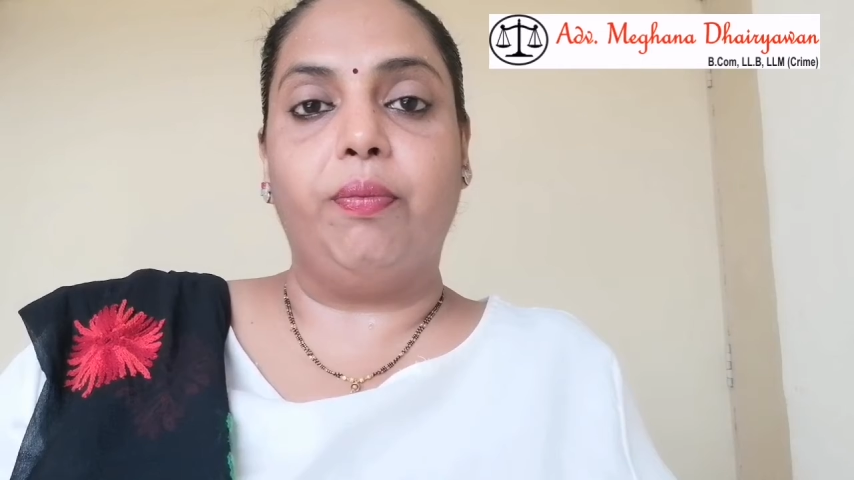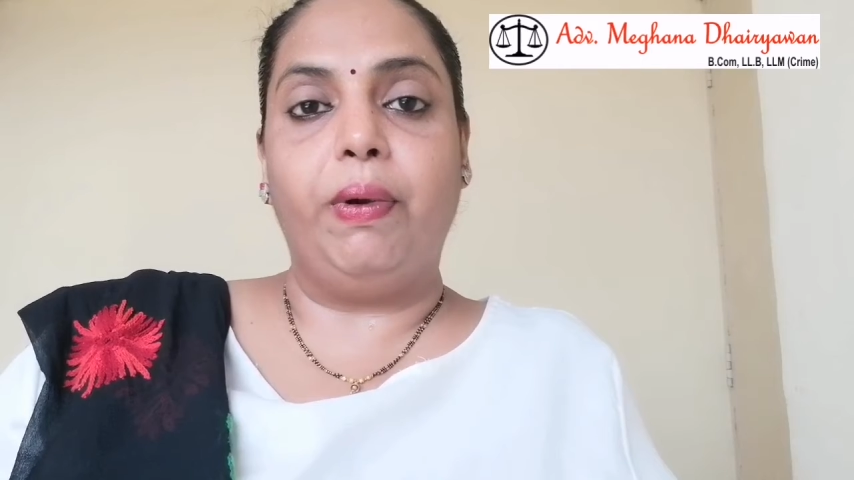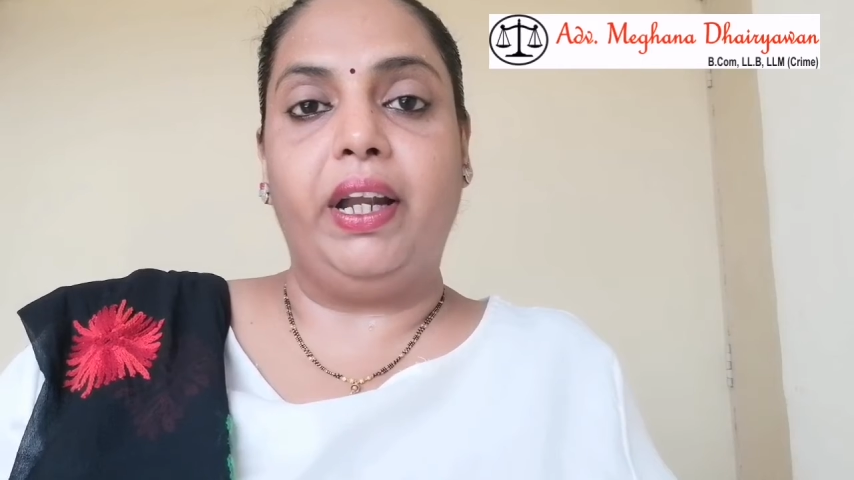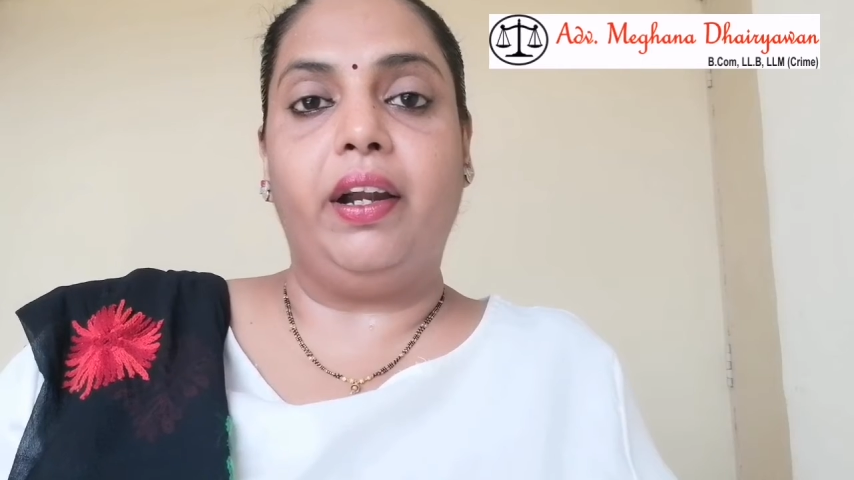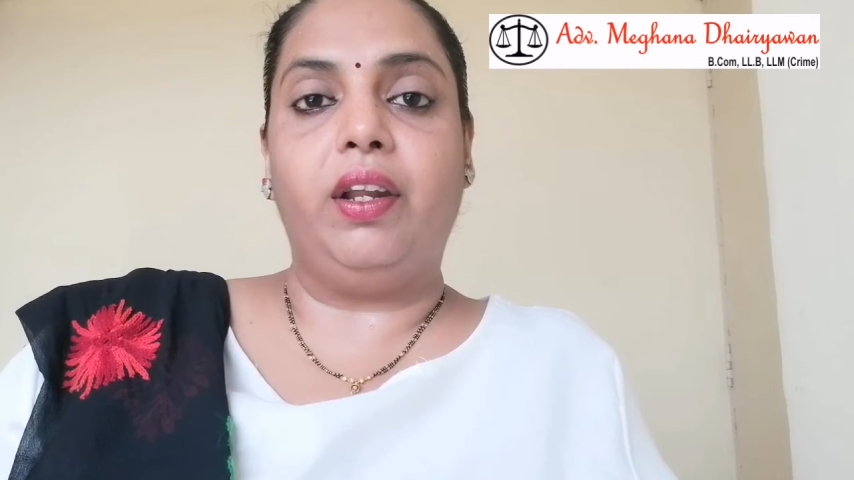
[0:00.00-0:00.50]

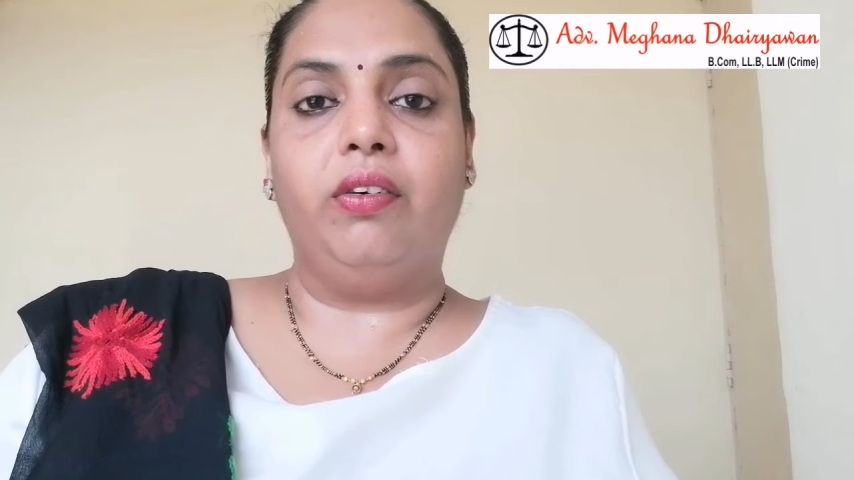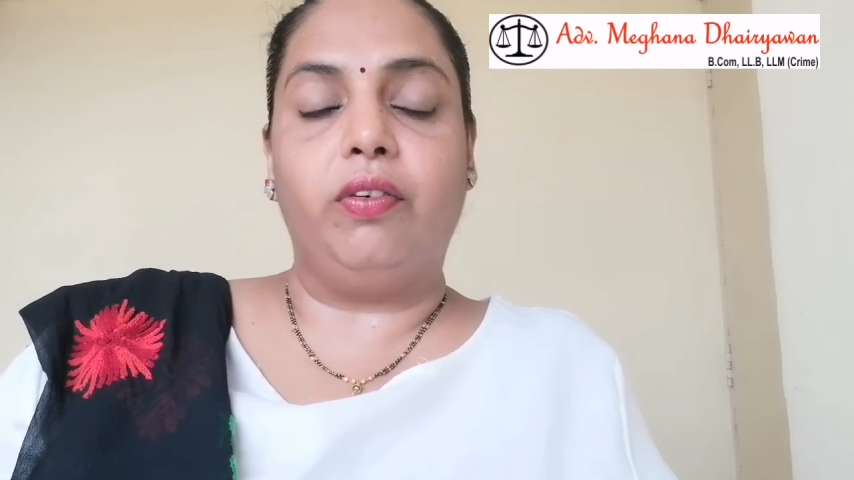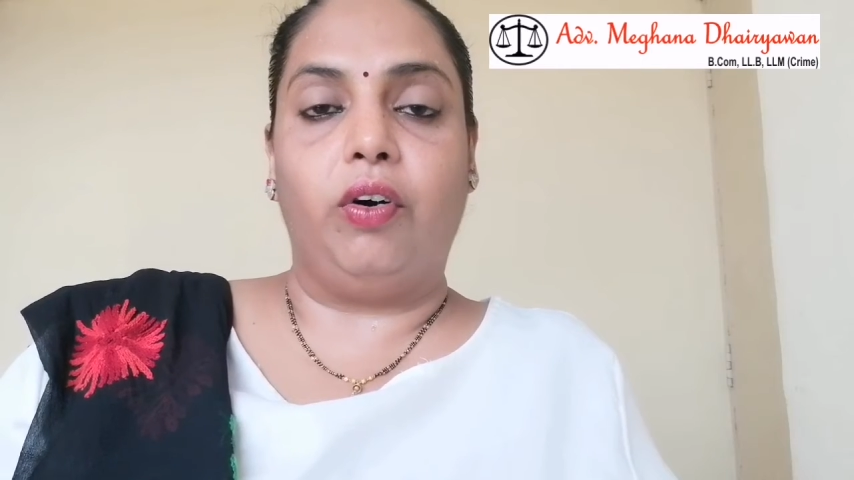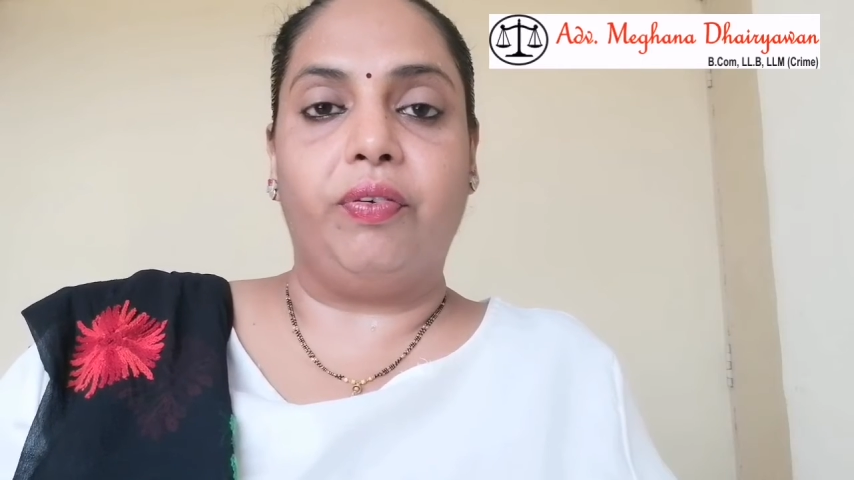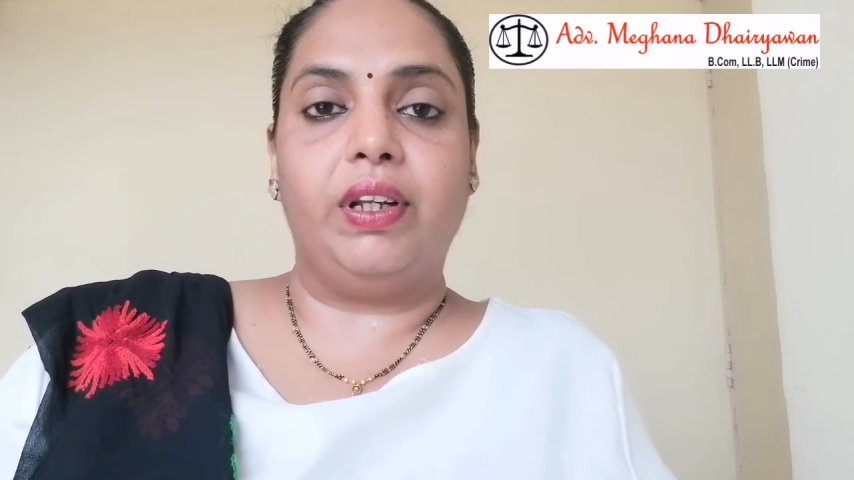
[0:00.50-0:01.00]

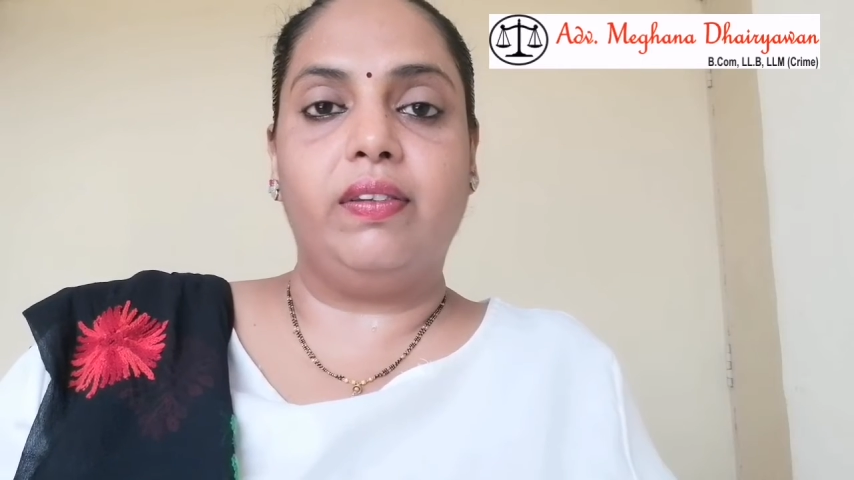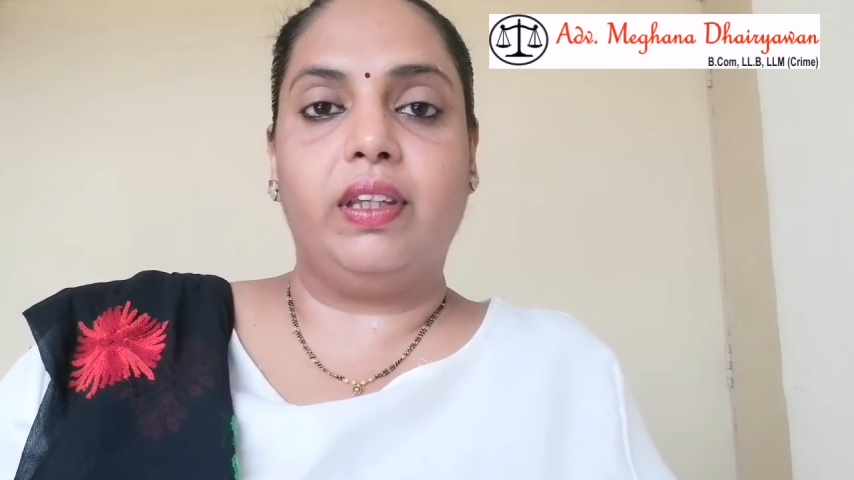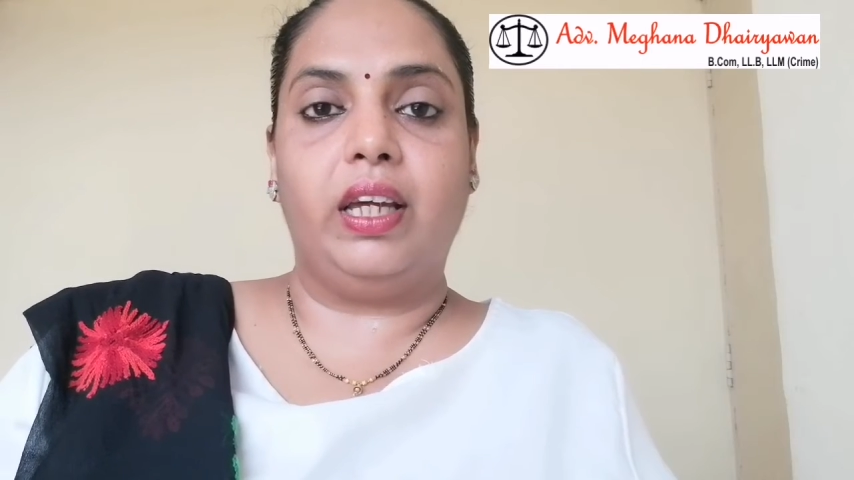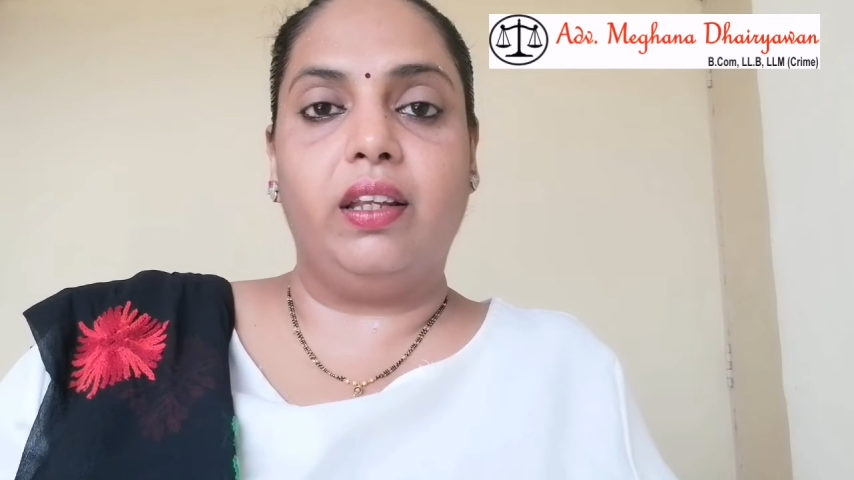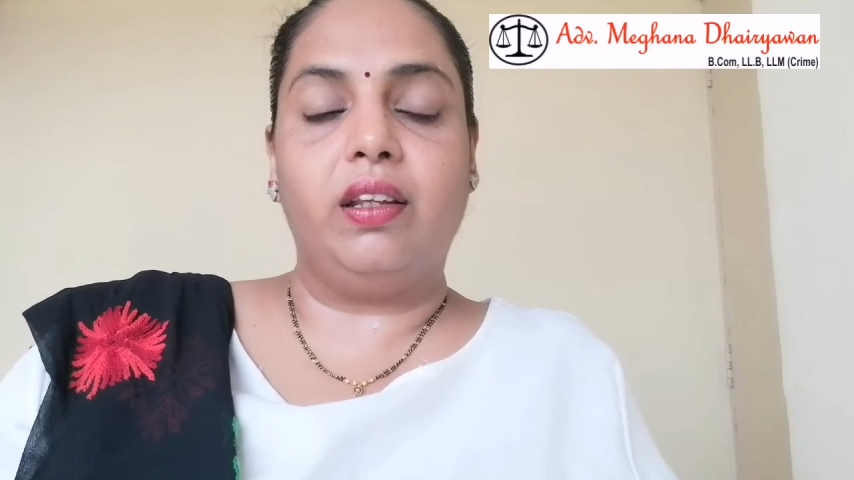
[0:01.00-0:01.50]
repetitive offence there